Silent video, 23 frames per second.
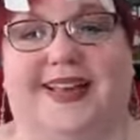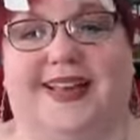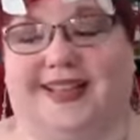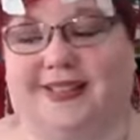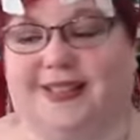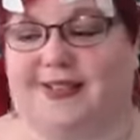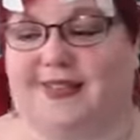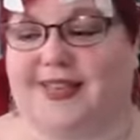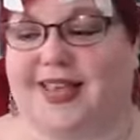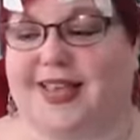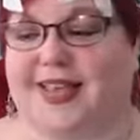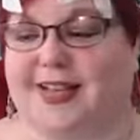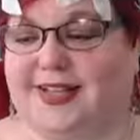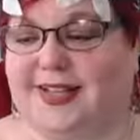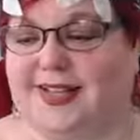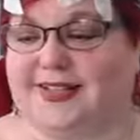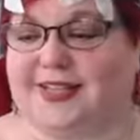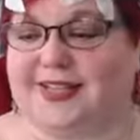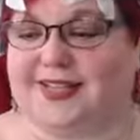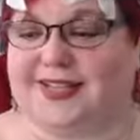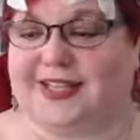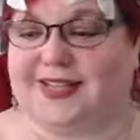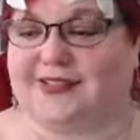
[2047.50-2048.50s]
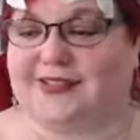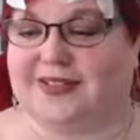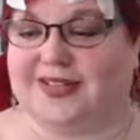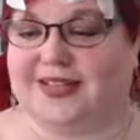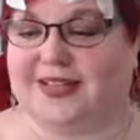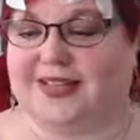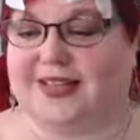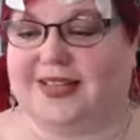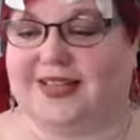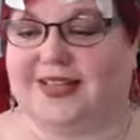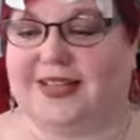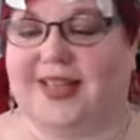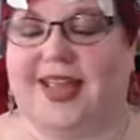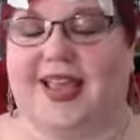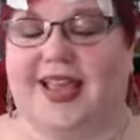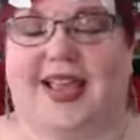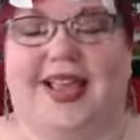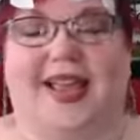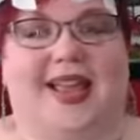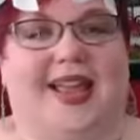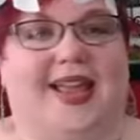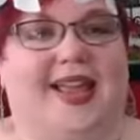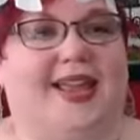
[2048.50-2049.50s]
so Santa Claus is doing good.
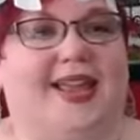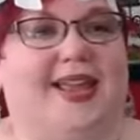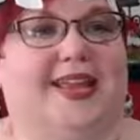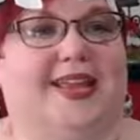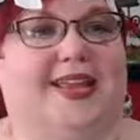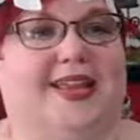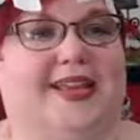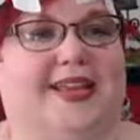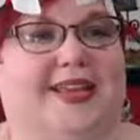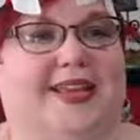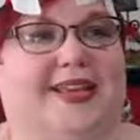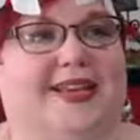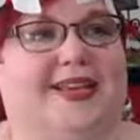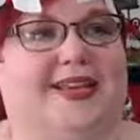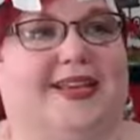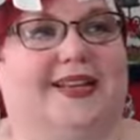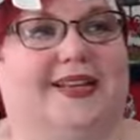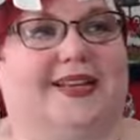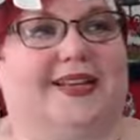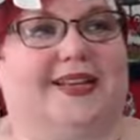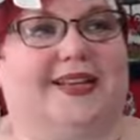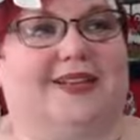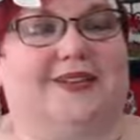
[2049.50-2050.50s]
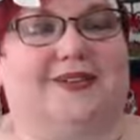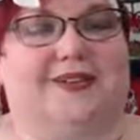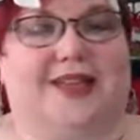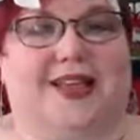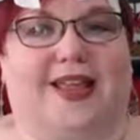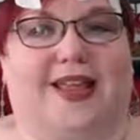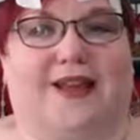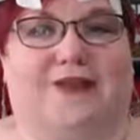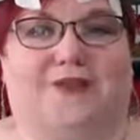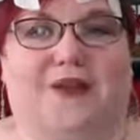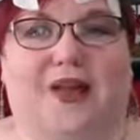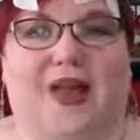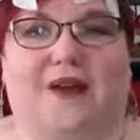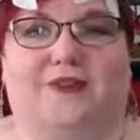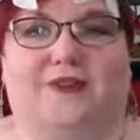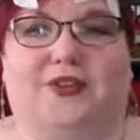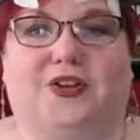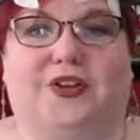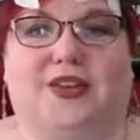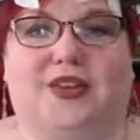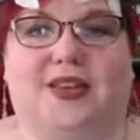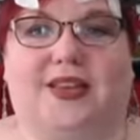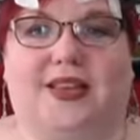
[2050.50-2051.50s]
And you know, if you have
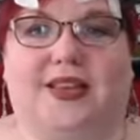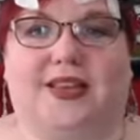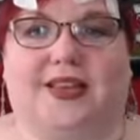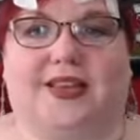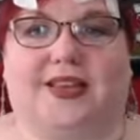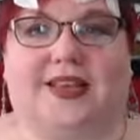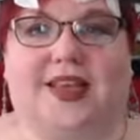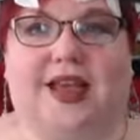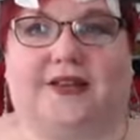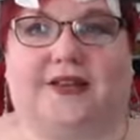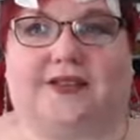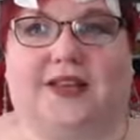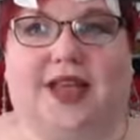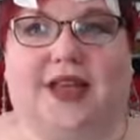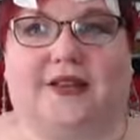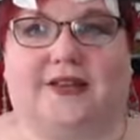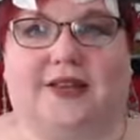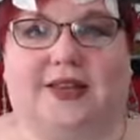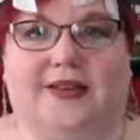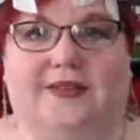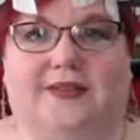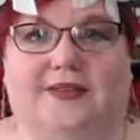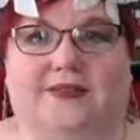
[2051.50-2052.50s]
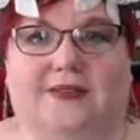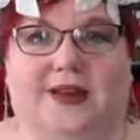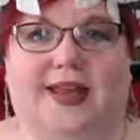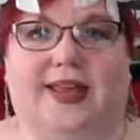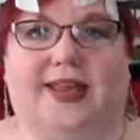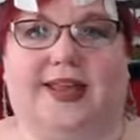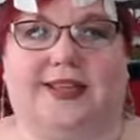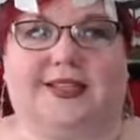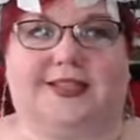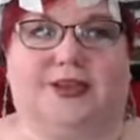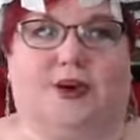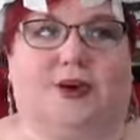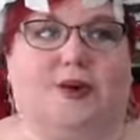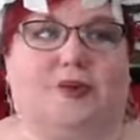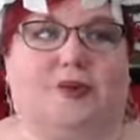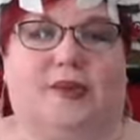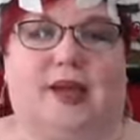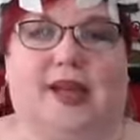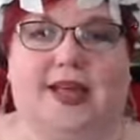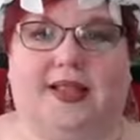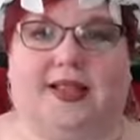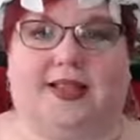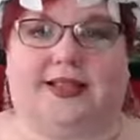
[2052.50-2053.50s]
good, you have to have evil, right? It's the whole
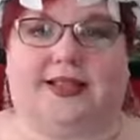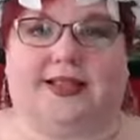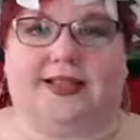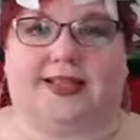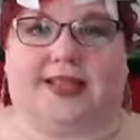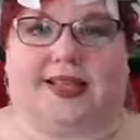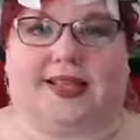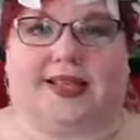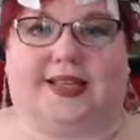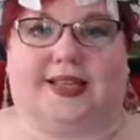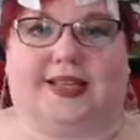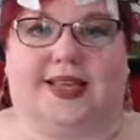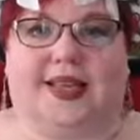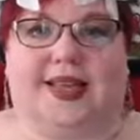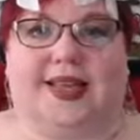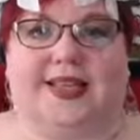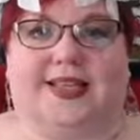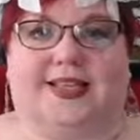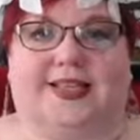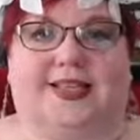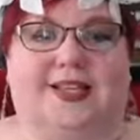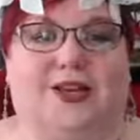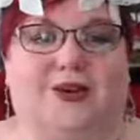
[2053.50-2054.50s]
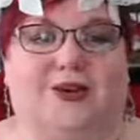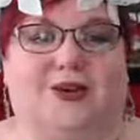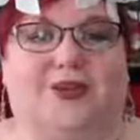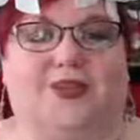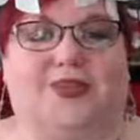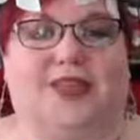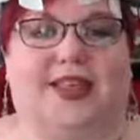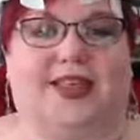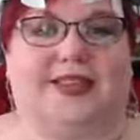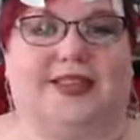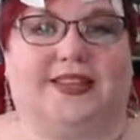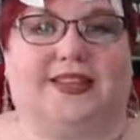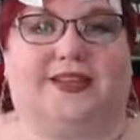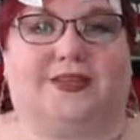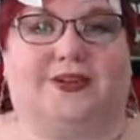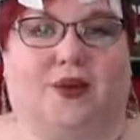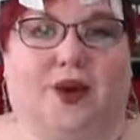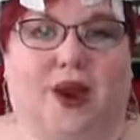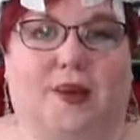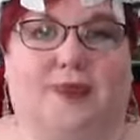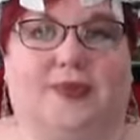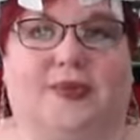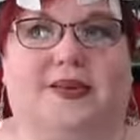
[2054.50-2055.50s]
balance thing. So th-
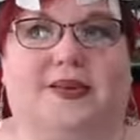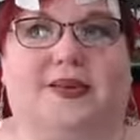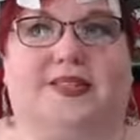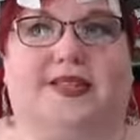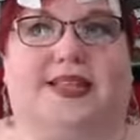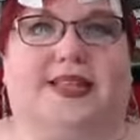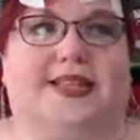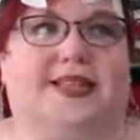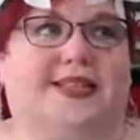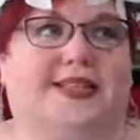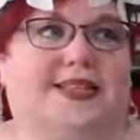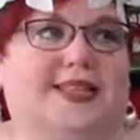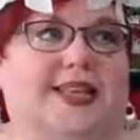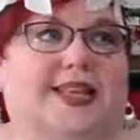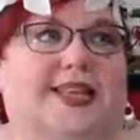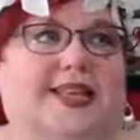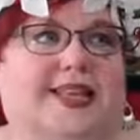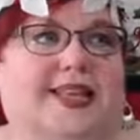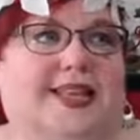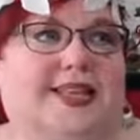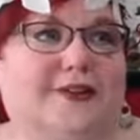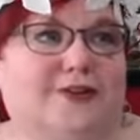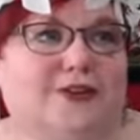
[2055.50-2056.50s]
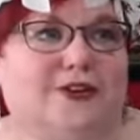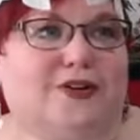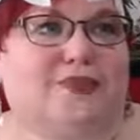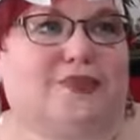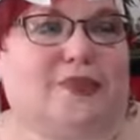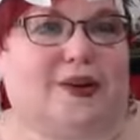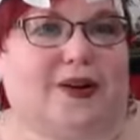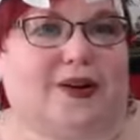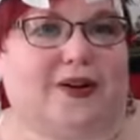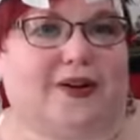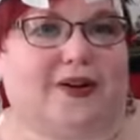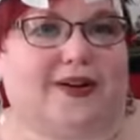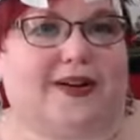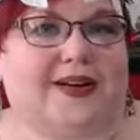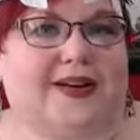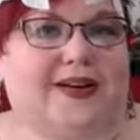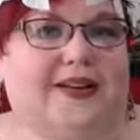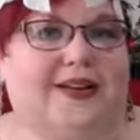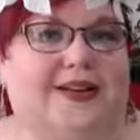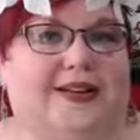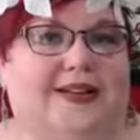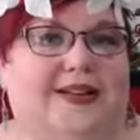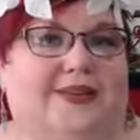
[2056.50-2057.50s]
Krampus is the evil part,
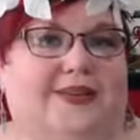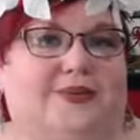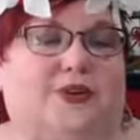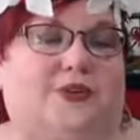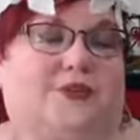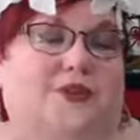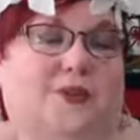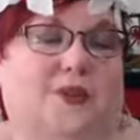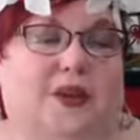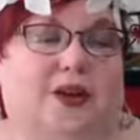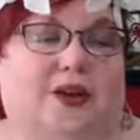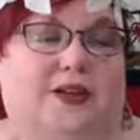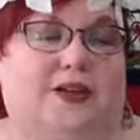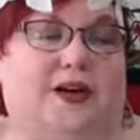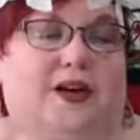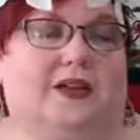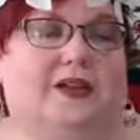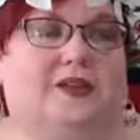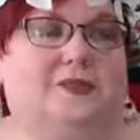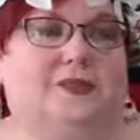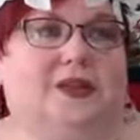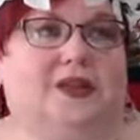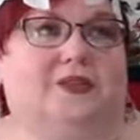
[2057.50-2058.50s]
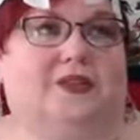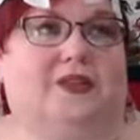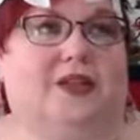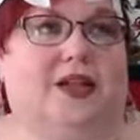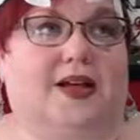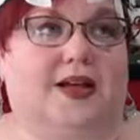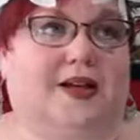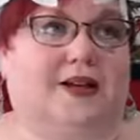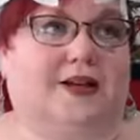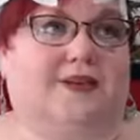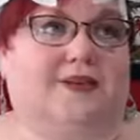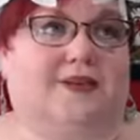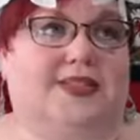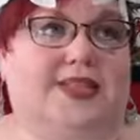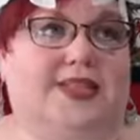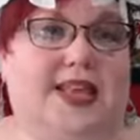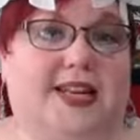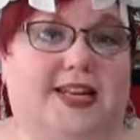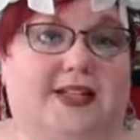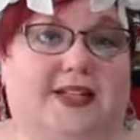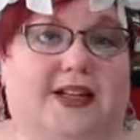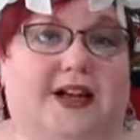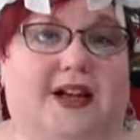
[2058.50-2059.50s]
well, if you want to call him evil, of
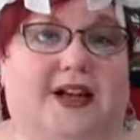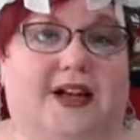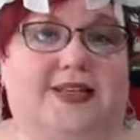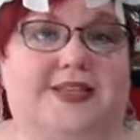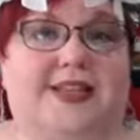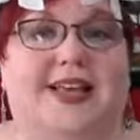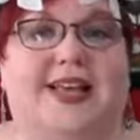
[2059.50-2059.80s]
Santa Claus,